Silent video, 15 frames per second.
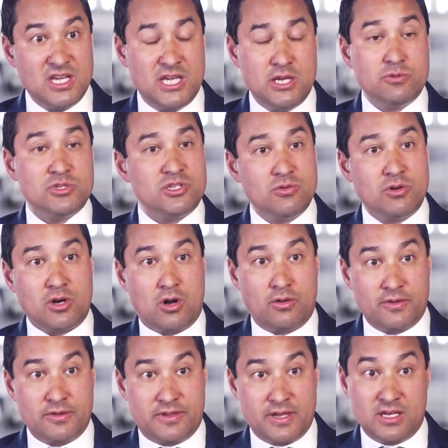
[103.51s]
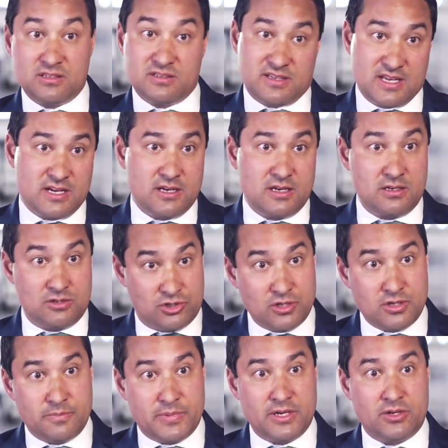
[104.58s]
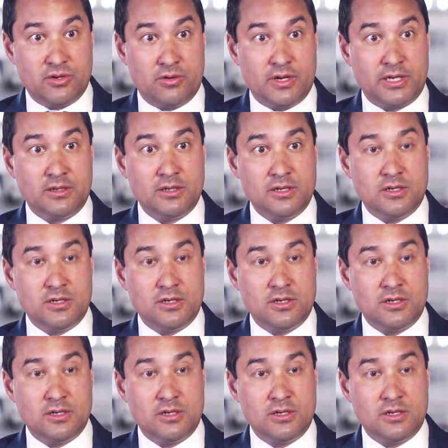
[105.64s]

He was doing all the things that he should have been doing.